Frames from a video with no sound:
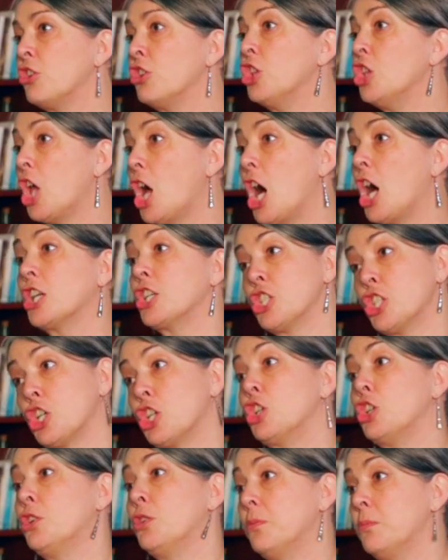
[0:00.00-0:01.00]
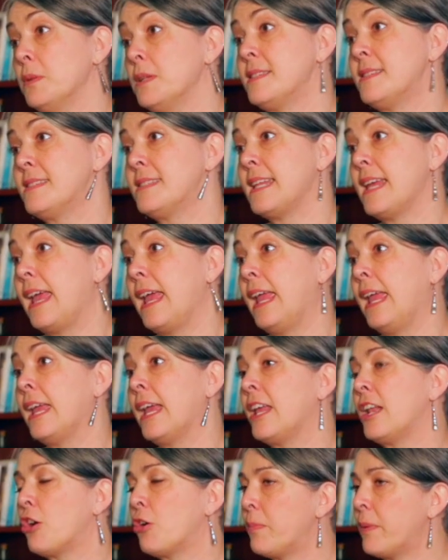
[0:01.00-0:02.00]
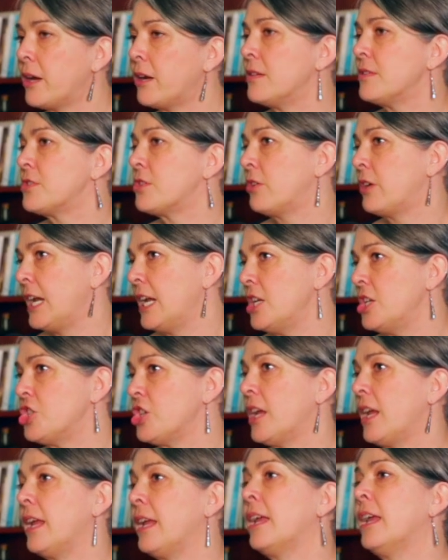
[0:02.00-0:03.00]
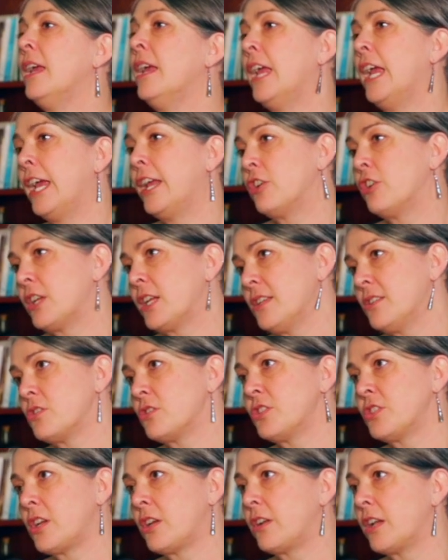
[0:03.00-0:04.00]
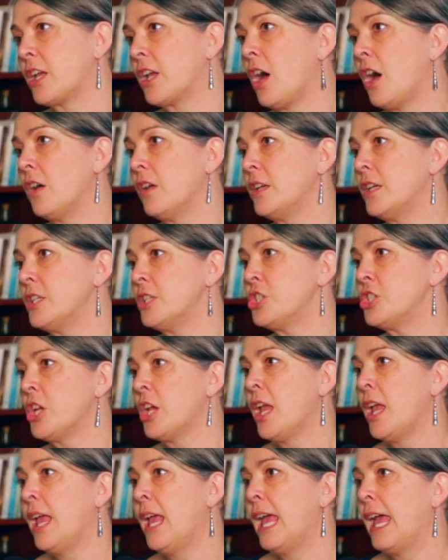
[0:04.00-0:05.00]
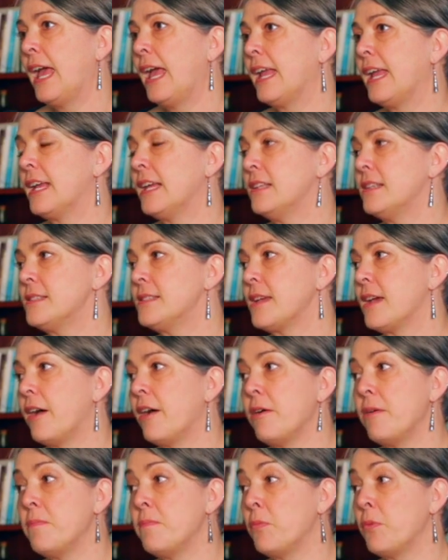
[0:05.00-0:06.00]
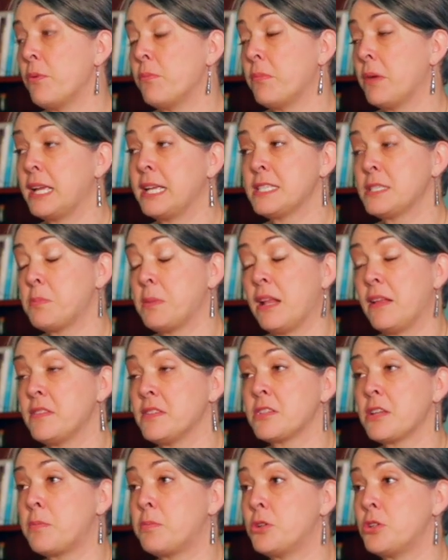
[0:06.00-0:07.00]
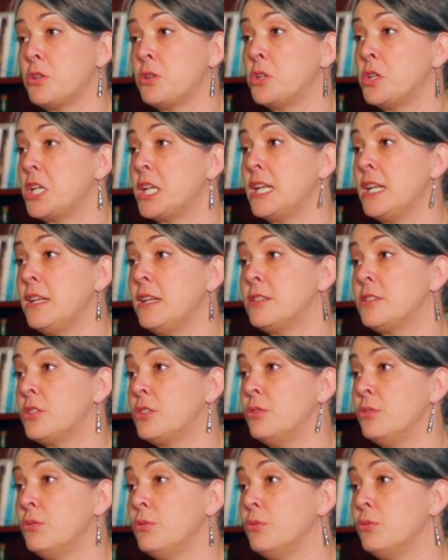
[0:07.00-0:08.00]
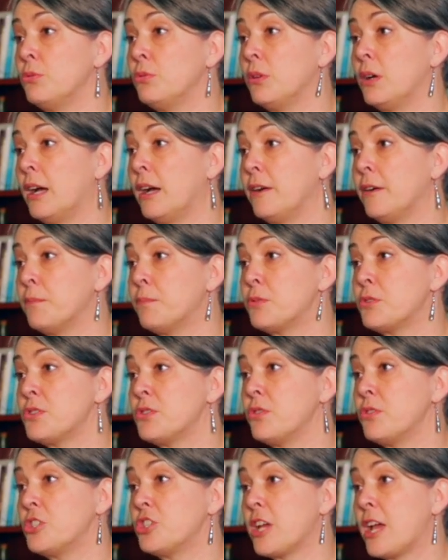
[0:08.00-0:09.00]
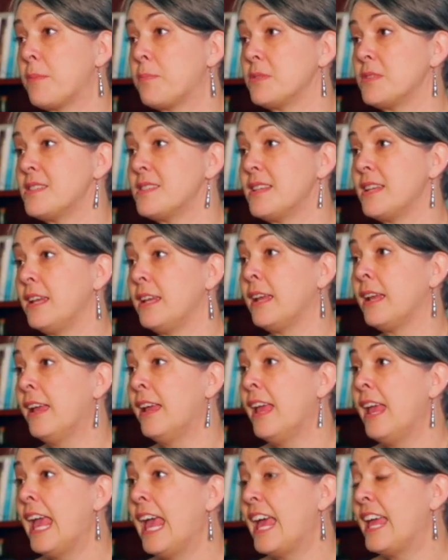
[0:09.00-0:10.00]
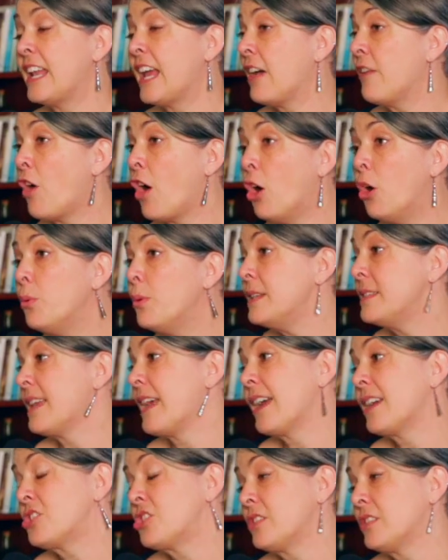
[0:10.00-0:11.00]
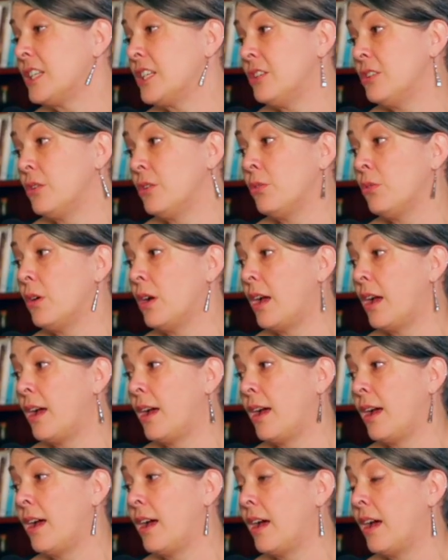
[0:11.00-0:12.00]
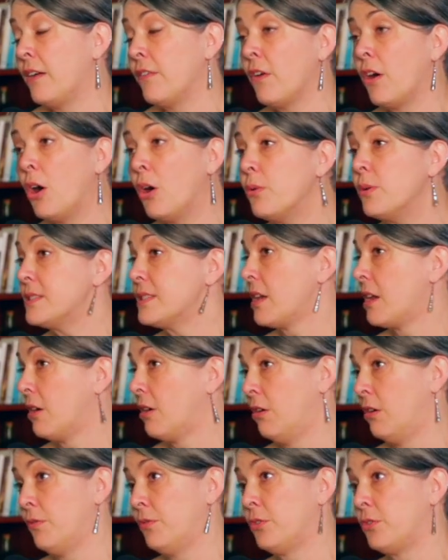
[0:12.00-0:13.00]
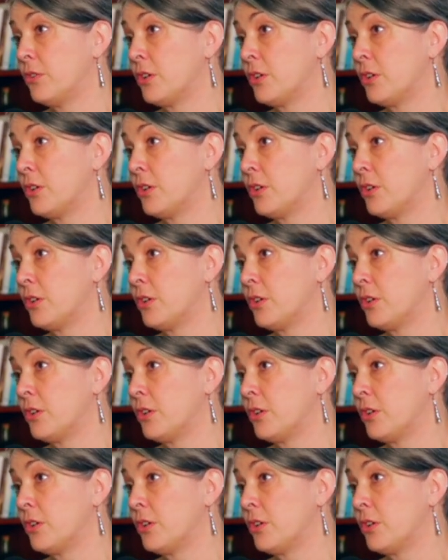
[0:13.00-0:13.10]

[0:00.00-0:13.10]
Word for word: long-term stay and our parents are aging and our kids are starting college and um, my husband had this opportunity to uh, pursue the chaplaincy and i've always actually you know I've always had a heart for